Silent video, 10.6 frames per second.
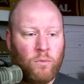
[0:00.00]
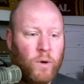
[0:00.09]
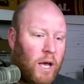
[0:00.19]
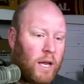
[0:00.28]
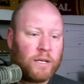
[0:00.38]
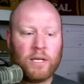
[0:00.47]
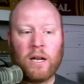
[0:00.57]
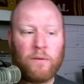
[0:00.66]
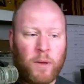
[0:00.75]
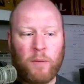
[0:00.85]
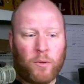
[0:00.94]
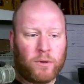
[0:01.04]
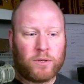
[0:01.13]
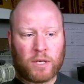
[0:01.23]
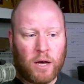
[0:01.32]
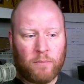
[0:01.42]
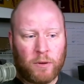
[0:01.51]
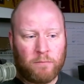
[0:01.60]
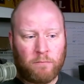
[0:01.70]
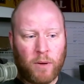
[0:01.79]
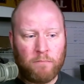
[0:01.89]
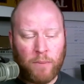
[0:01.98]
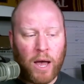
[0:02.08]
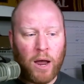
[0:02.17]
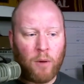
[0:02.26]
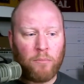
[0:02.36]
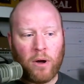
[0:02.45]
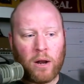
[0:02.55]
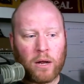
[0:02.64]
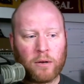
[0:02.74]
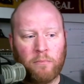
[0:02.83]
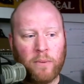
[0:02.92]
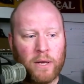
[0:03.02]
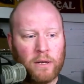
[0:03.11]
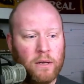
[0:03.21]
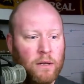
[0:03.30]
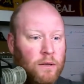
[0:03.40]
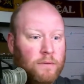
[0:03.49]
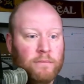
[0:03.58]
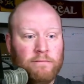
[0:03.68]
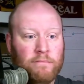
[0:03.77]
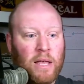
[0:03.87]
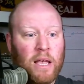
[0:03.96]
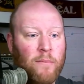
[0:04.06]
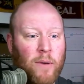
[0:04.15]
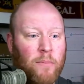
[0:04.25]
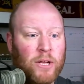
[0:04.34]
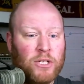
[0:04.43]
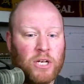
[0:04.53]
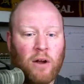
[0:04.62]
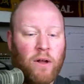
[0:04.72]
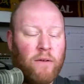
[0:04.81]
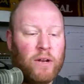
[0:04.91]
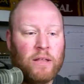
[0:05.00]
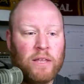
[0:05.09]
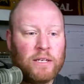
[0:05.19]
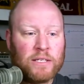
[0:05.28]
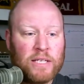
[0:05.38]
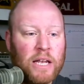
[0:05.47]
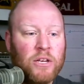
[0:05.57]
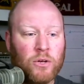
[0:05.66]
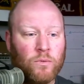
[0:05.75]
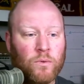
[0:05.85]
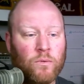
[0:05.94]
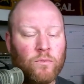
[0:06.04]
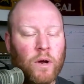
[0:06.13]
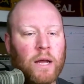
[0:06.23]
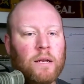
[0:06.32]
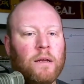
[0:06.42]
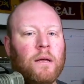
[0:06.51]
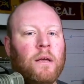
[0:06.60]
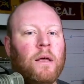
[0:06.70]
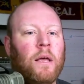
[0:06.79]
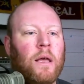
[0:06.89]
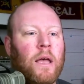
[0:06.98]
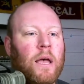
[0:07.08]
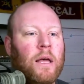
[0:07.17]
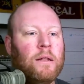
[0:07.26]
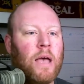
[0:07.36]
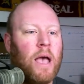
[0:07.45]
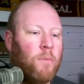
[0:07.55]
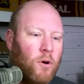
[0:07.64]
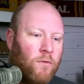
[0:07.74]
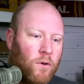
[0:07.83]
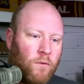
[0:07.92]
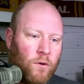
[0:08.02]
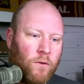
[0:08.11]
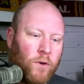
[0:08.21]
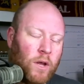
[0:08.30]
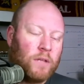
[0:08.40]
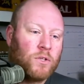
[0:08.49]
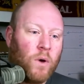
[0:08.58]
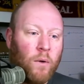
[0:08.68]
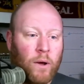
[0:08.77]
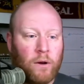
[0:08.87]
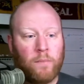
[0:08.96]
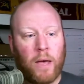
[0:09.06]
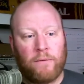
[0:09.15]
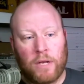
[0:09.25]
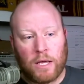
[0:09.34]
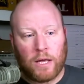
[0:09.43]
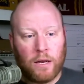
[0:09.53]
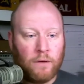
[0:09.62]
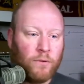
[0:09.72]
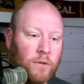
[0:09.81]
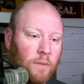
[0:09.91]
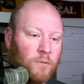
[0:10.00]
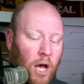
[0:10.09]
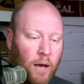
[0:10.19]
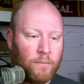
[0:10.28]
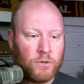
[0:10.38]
We got a ton of people to come and buy our product, but they cut my budget. I don't have anything to send you, right? And that happened over and over and over again. So I wound up having to get a full-time job.